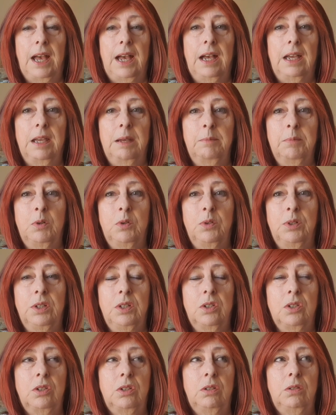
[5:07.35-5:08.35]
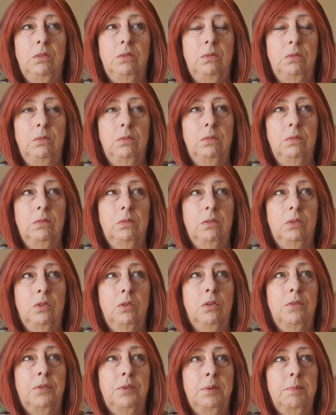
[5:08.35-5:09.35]
I am going to
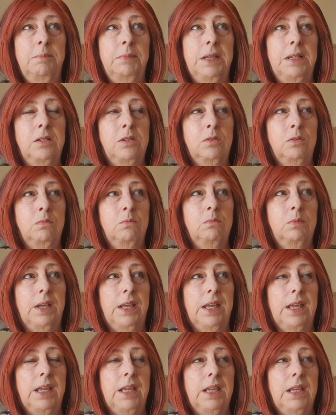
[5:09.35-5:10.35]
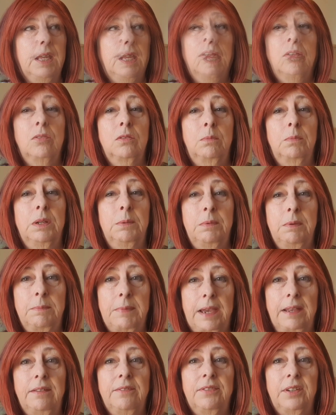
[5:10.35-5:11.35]
go for a meal somewhere. So I'm going to be
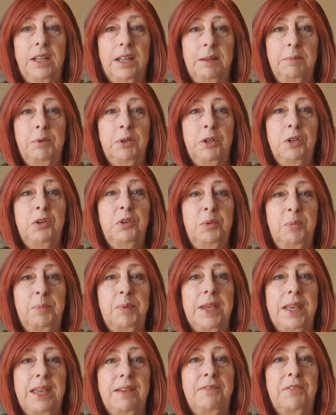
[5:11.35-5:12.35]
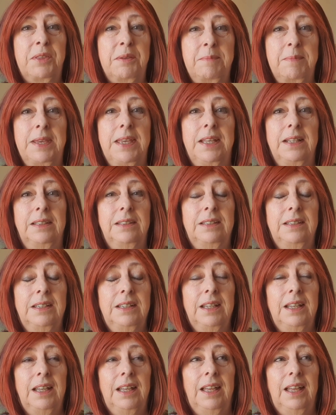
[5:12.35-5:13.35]
mindful that I'm going to go and pay for the meal
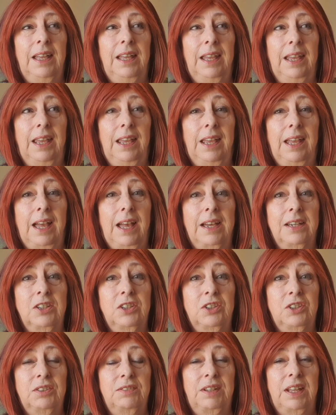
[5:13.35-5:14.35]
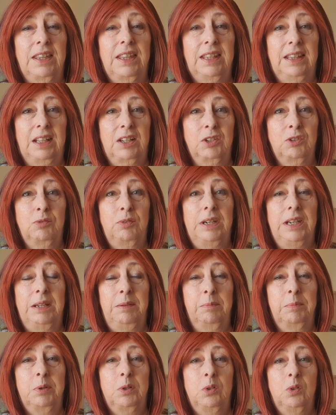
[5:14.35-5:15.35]
in cash. I think that's really
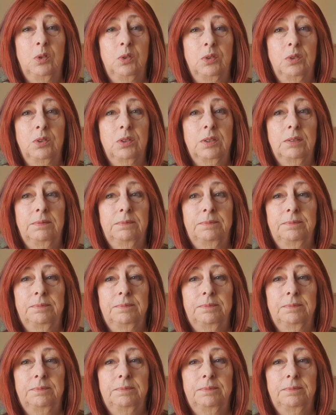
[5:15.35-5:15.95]
important.